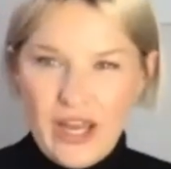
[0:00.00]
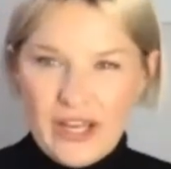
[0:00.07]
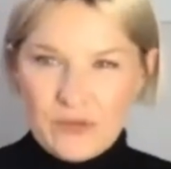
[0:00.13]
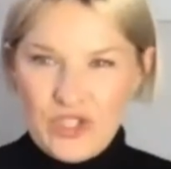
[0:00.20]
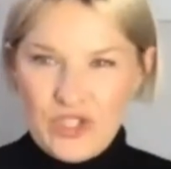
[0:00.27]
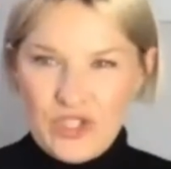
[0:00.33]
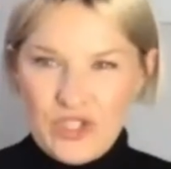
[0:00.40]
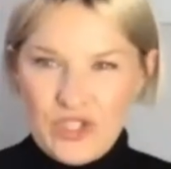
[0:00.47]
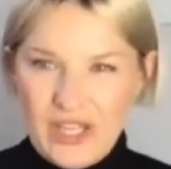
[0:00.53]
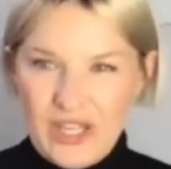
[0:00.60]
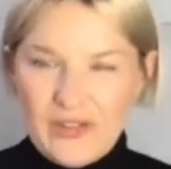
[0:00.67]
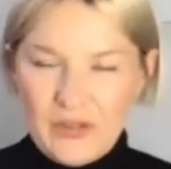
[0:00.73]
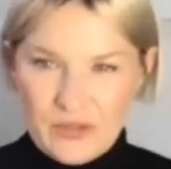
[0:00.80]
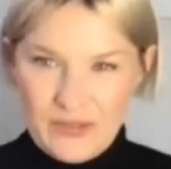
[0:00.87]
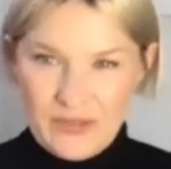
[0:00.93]
to achieve
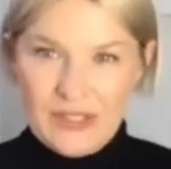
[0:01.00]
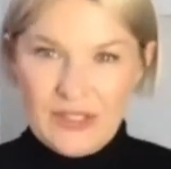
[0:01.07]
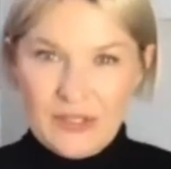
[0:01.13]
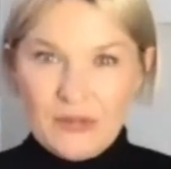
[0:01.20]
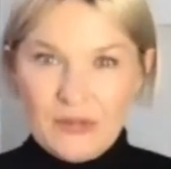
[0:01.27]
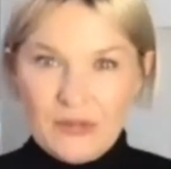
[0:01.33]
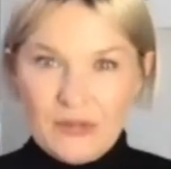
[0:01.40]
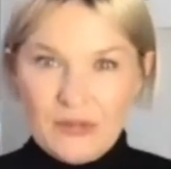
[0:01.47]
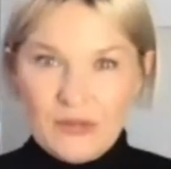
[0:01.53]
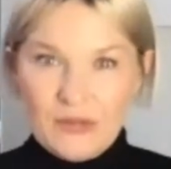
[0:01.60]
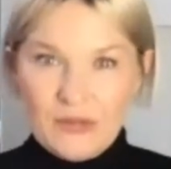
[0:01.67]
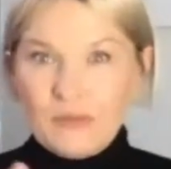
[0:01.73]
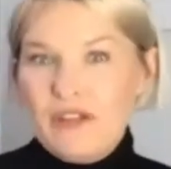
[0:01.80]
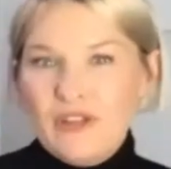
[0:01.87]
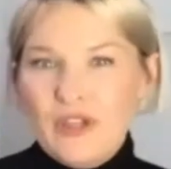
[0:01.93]
and it was
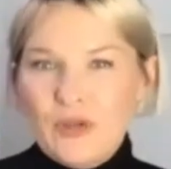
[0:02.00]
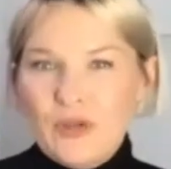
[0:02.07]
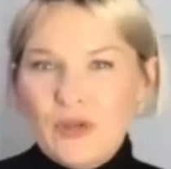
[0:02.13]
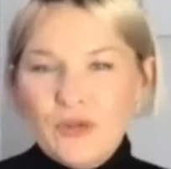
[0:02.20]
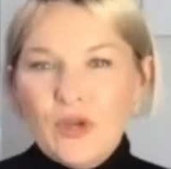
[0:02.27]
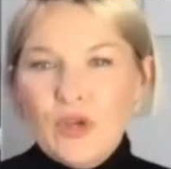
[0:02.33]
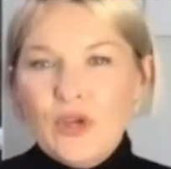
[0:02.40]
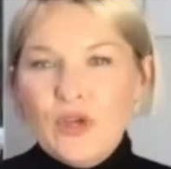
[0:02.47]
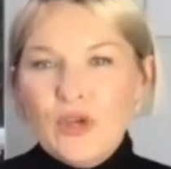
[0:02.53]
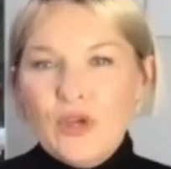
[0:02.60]
big for you,